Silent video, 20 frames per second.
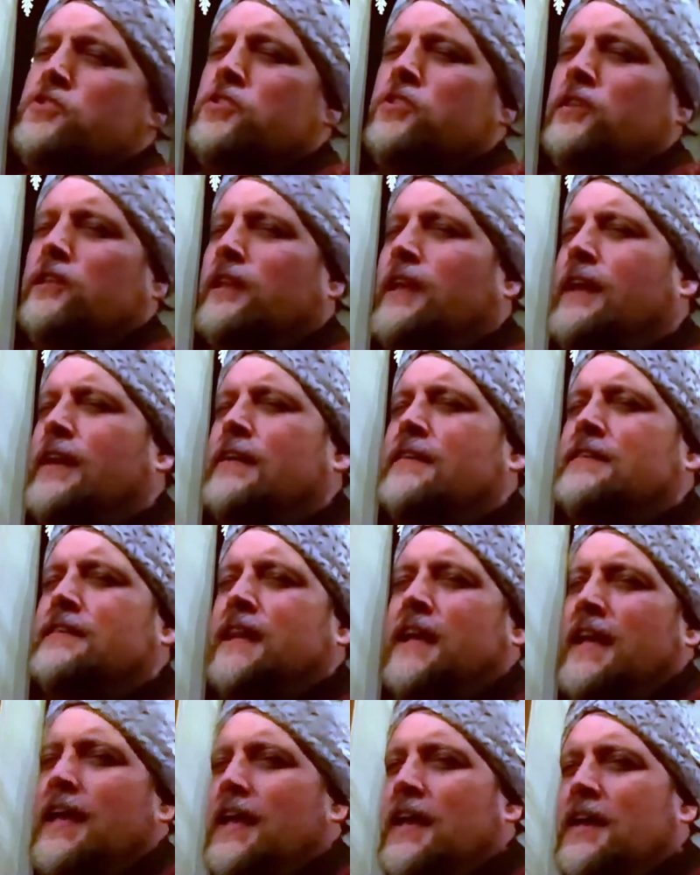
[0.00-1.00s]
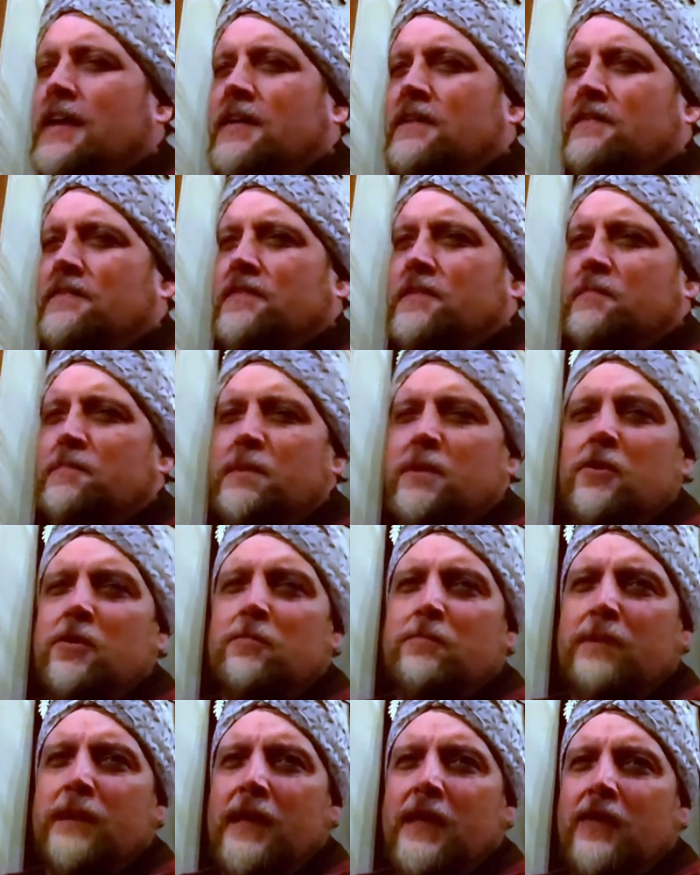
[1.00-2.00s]
you like to have the
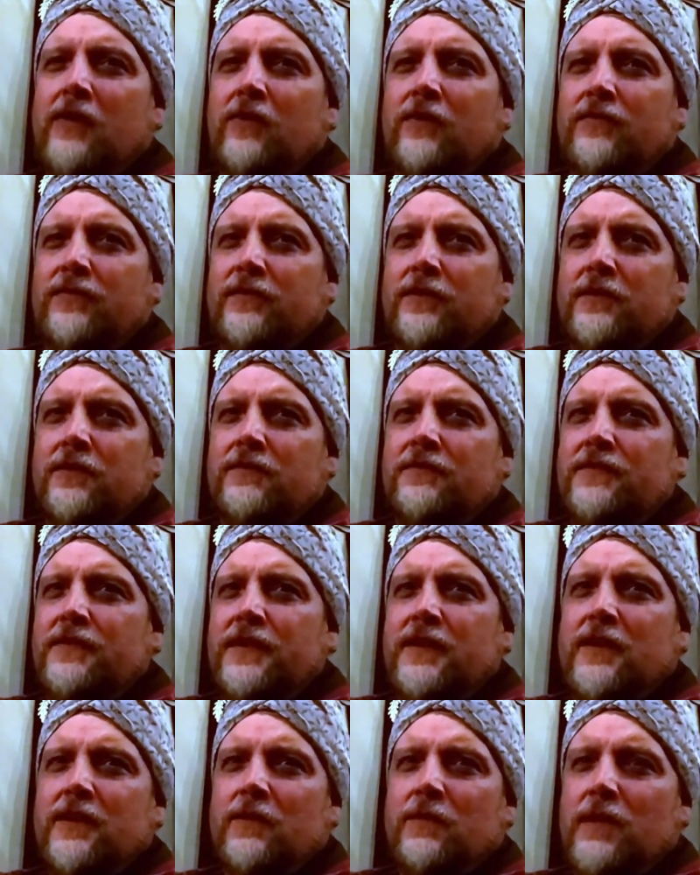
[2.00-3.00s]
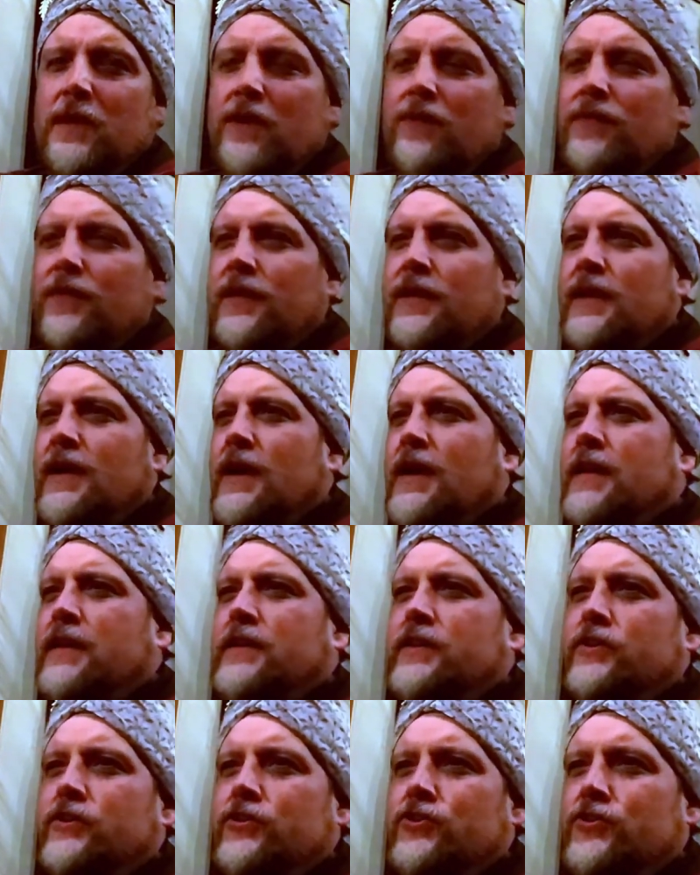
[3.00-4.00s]
pitter-patter of little feet around the
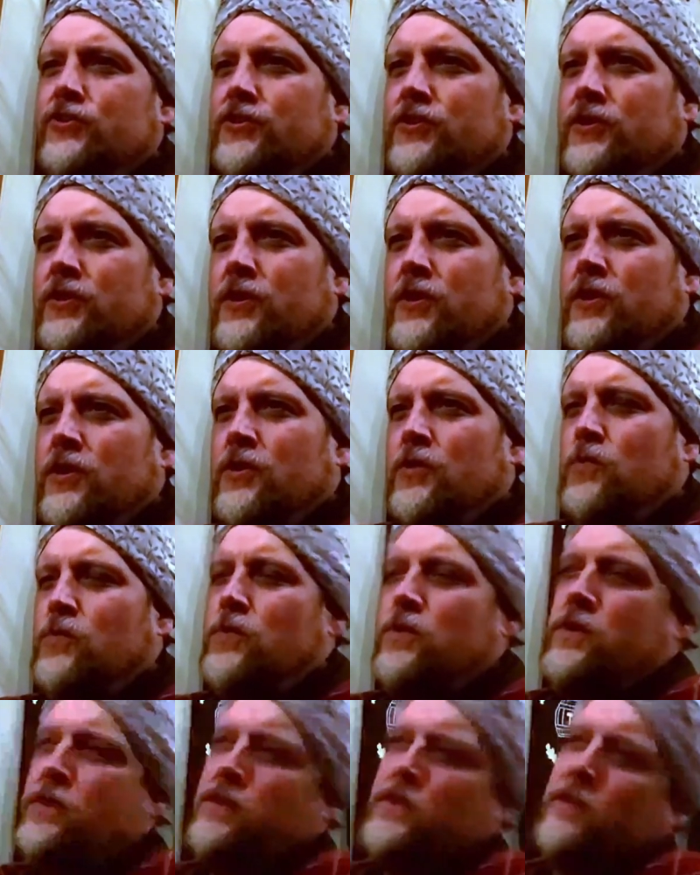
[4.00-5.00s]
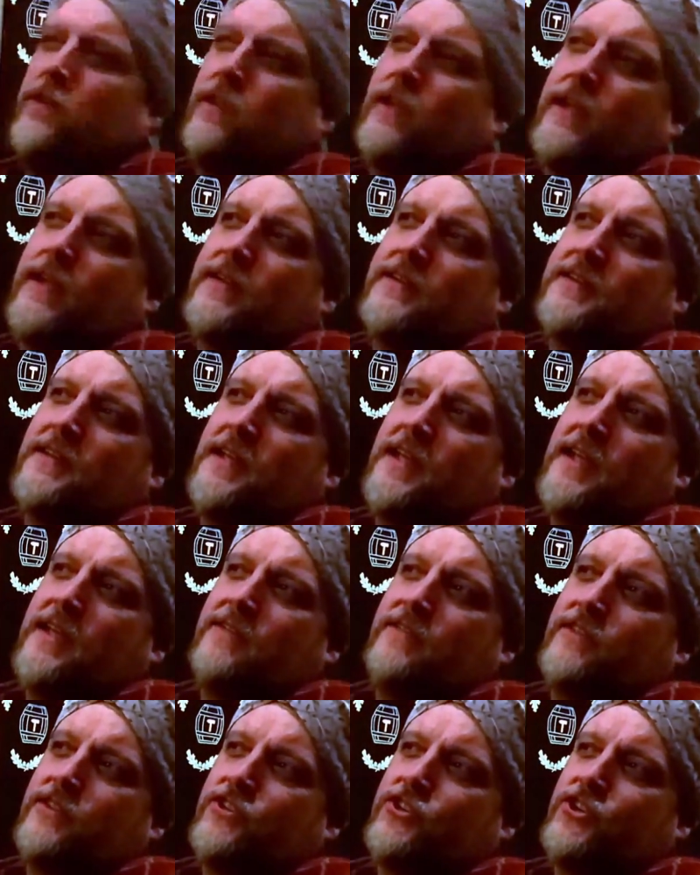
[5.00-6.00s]
cottage? Wouldn't you like to
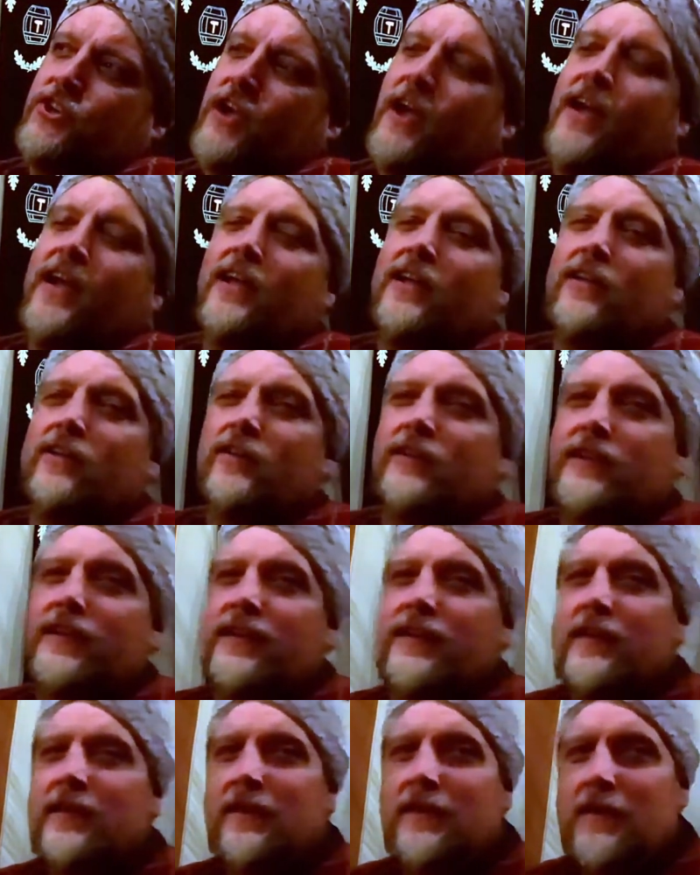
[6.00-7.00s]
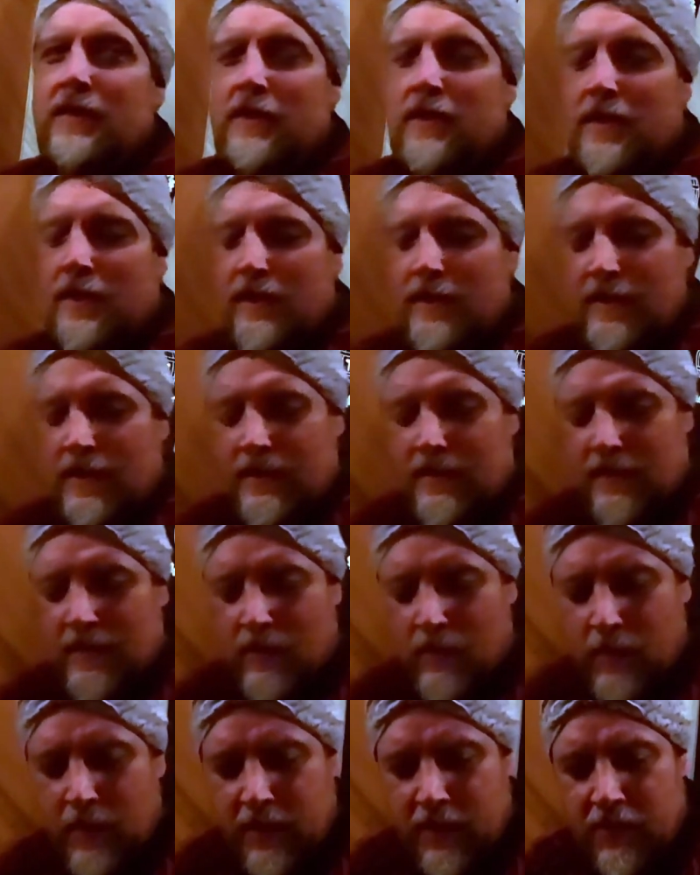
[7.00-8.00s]
have a child
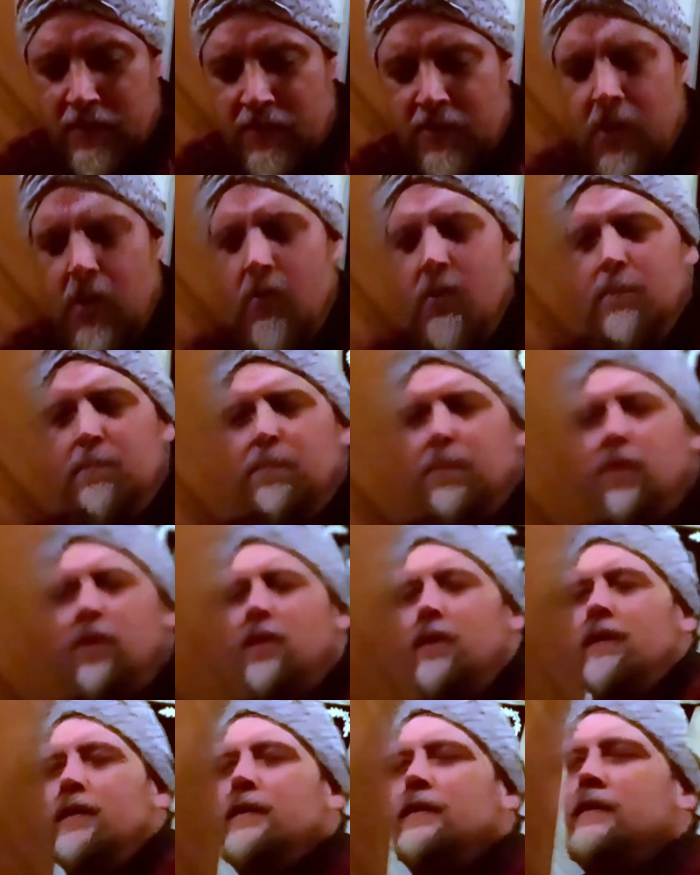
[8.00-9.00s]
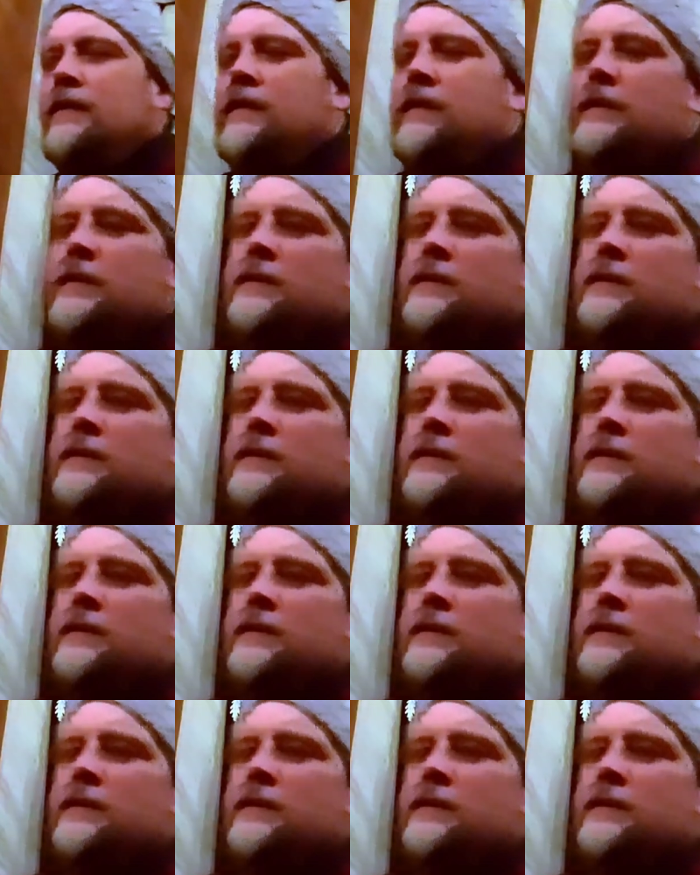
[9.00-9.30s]
that we could dote upon?